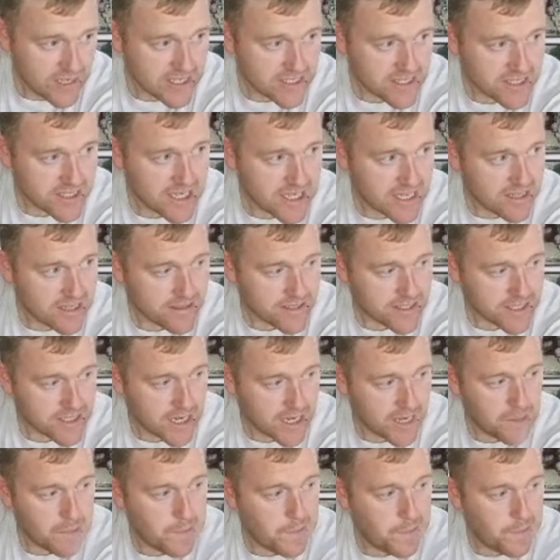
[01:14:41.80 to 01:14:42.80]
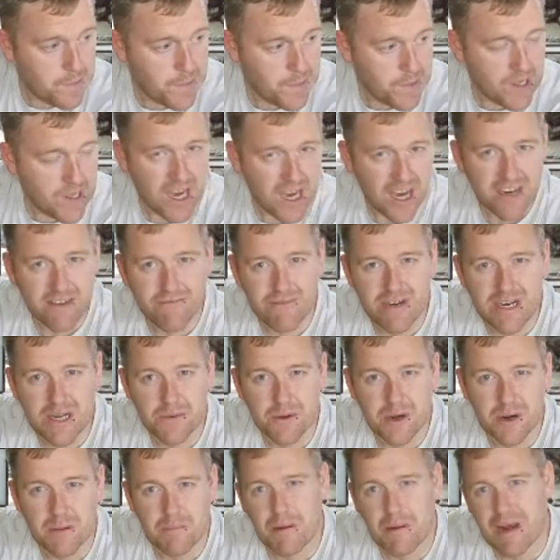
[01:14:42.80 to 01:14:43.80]
instead today. I don't really
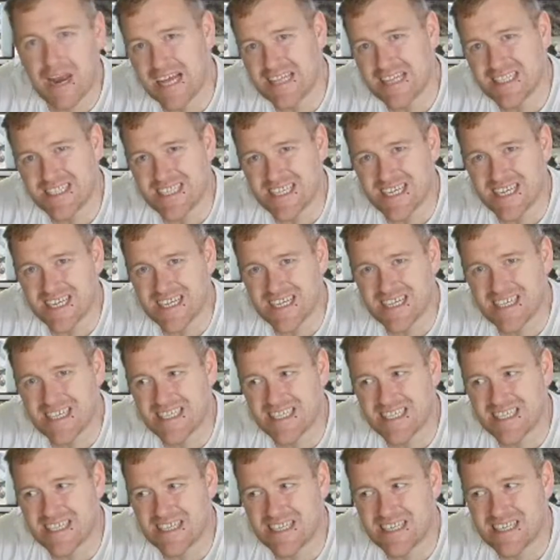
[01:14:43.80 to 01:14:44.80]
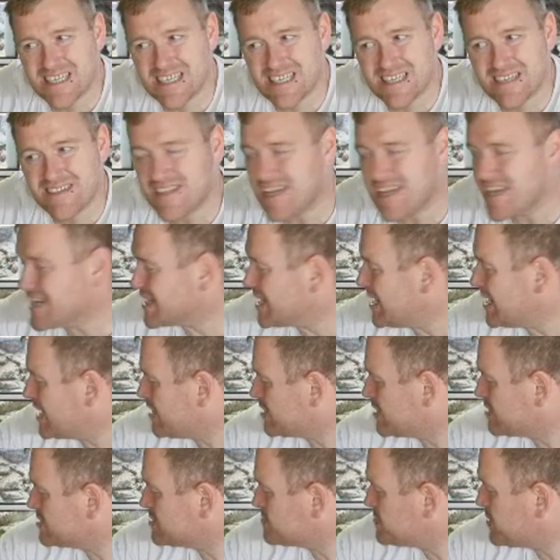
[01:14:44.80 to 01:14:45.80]
want to plant it. Then again, I
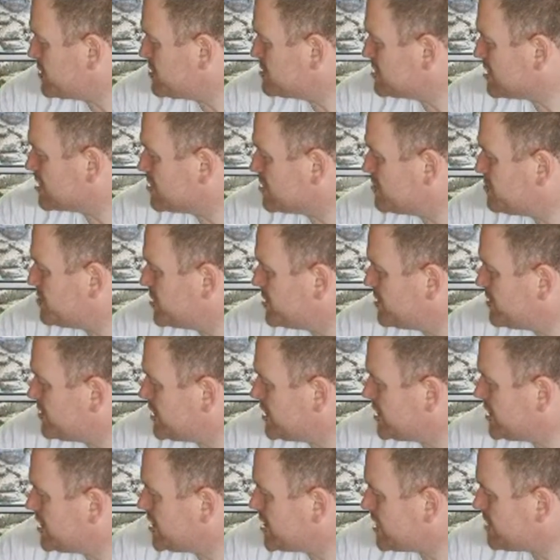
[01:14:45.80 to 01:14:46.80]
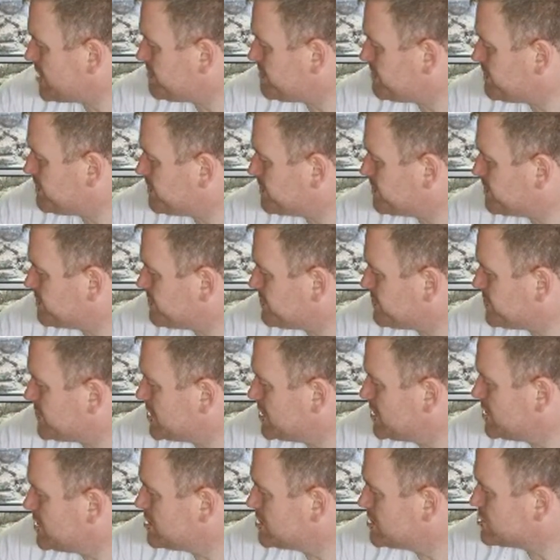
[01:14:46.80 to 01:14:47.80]
suppose I could put the
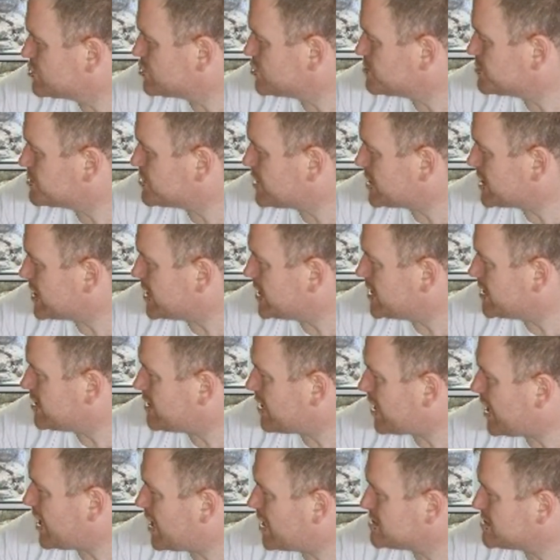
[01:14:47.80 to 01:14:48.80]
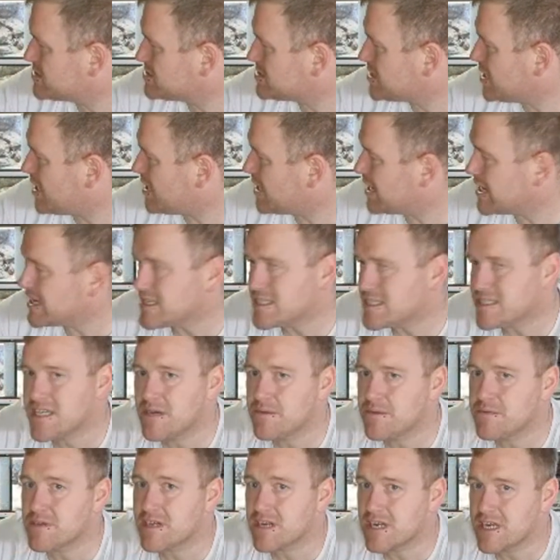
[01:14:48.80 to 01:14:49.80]
substrate in and start lacing it
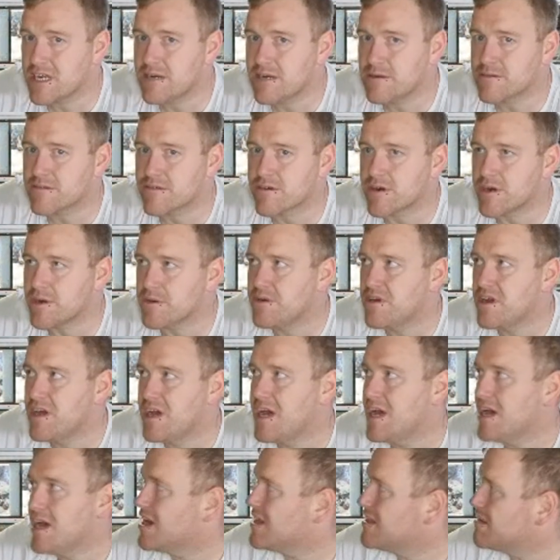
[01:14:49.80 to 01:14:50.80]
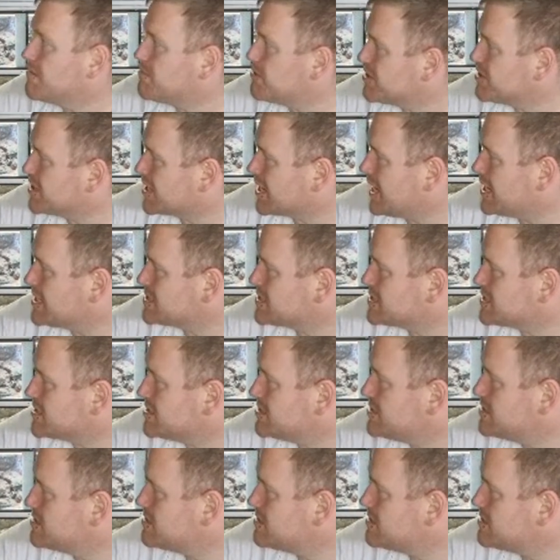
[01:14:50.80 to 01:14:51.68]
with cleanup crew and then put the glass in,